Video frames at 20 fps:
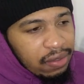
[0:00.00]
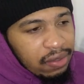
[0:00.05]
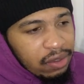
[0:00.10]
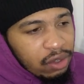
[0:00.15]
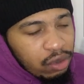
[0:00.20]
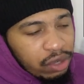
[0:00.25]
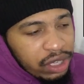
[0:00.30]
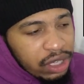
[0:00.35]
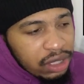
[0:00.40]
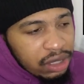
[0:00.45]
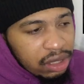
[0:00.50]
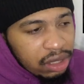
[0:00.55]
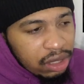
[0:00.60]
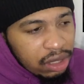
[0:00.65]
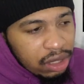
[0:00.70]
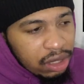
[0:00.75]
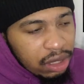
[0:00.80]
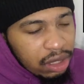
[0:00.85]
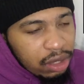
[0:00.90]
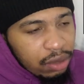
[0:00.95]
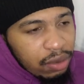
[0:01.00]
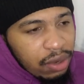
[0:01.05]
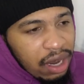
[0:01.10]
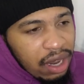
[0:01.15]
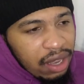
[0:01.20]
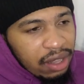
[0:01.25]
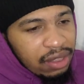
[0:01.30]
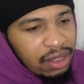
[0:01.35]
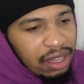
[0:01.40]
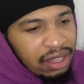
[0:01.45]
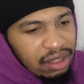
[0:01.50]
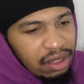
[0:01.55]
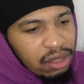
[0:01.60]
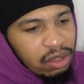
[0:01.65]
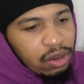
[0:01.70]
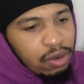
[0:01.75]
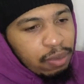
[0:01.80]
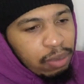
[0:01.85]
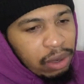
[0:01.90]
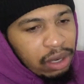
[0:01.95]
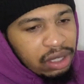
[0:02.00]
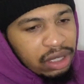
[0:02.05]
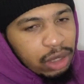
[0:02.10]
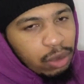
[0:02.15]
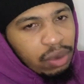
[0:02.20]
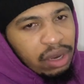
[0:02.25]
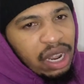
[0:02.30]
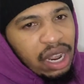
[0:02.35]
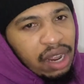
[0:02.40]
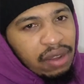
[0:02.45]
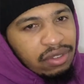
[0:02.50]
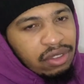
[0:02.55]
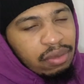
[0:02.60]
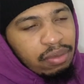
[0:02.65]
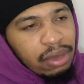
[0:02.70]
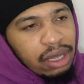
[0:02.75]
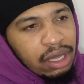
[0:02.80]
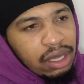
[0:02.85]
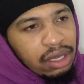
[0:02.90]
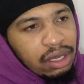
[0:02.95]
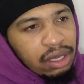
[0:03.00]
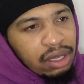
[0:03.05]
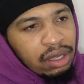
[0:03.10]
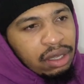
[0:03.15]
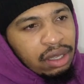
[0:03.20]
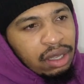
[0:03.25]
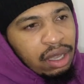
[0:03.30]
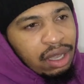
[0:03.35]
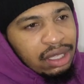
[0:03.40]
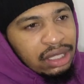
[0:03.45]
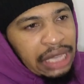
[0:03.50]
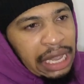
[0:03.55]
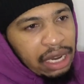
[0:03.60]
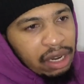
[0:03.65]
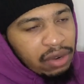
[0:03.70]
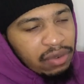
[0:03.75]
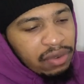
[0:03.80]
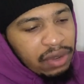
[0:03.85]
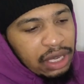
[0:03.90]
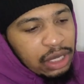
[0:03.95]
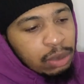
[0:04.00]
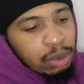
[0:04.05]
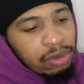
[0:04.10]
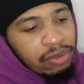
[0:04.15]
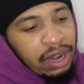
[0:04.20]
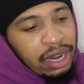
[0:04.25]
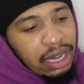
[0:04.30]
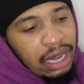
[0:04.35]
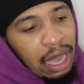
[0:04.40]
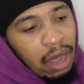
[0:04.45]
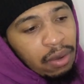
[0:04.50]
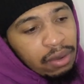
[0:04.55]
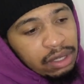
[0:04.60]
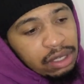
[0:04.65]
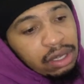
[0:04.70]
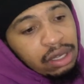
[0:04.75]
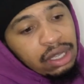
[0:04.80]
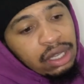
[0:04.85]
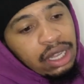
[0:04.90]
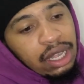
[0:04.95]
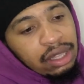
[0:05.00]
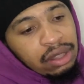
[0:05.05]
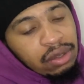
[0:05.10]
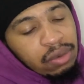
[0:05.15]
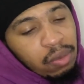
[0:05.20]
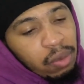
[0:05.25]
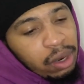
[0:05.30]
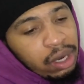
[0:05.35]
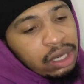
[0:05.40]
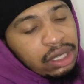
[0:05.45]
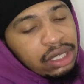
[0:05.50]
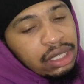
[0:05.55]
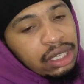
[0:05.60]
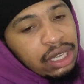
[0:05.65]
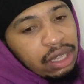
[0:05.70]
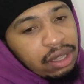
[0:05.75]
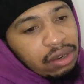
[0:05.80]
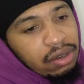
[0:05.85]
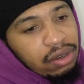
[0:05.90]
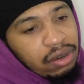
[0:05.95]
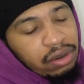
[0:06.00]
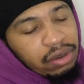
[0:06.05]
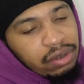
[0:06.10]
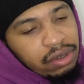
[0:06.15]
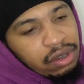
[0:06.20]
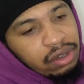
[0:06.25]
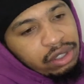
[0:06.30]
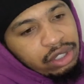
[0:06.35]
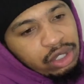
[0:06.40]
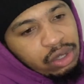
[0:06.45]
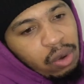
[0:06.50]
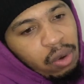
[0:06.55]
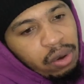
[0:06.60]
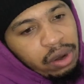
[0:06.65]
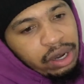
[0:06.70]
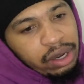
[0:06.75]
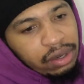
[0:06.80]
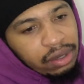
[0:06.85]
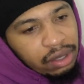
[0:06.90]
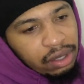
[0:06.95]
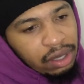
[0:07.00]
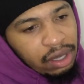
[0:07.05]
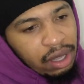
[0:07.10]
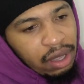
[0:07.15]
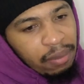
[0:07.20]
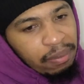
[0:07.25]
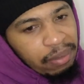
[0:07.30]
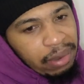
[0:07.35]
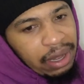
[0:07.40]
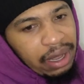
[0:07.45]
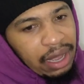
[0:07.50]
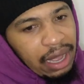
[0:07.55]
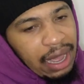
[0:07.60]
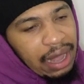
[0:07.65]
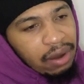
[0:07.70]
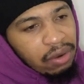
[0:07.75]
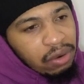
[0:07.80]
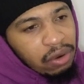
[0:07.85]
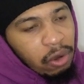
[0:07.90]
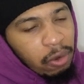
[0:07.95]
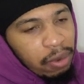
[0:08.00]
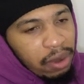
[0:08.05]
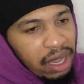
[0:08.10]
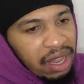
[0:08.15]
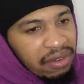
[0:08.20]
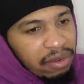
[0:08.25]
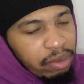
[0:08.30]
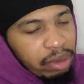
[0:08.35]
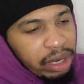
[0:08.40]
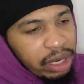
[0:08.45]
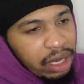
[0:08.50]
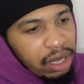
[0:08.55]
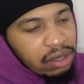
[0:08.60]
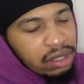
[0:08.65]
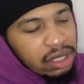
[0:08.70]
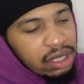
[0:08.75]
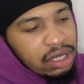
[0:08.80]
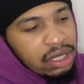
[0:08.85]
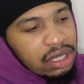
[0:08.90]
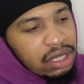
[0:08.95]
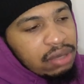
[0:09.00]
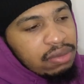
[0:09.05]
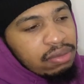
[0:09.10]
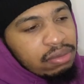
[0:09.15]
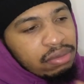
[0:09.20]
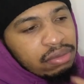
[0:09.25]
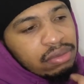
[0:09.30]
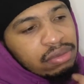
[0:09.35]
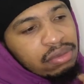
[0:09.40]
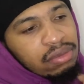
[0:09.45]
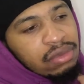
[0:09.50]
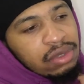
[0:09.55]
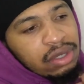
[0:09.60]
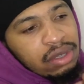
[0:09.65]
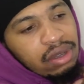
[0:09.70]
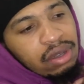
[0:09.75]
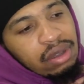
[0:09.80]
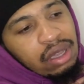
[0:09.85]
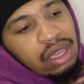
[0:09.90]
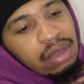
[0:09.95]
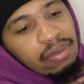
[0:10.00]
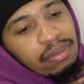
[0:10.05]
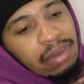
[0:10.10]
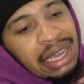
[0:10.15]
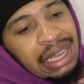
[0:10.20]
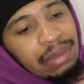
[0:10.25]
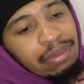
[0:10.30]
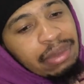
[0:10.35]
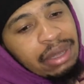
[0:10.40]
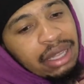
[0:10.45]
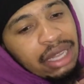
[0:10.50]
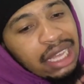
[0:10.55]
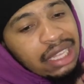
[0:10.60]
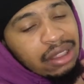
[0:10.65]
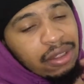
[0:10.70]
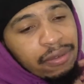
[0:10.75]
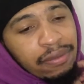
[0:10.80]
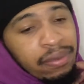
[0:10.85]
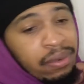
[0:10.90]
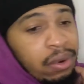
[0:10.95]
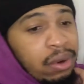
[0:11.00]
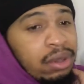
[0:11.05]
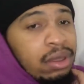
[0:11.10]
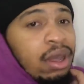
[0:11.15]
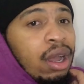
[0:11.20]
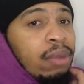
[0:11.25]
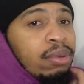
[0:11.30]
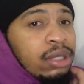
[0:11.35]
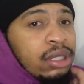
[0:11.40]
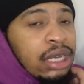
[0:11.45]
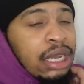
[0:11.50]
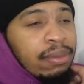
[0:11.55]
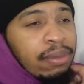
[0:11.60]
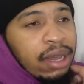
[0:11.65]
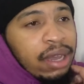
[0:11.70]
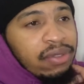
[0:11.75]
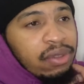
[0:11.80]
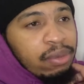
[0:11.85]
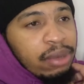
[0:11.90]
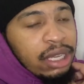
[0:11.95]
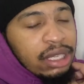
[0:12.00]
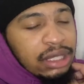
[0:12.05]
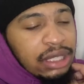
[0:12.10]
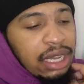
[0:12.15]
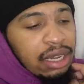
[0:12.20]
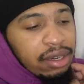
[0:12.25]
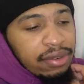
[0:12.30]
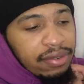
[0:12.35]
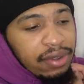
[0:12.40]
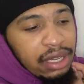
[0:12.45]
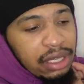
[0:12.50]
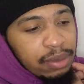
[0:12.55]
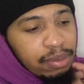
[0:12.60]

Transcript: Traditionally, you would like third person would have to make a sacrifice, but right now it's looking like they're working together and they're scoring. But I don't know about everybody else on the team, so it might be like the 4th option that might have to make a sacrifice.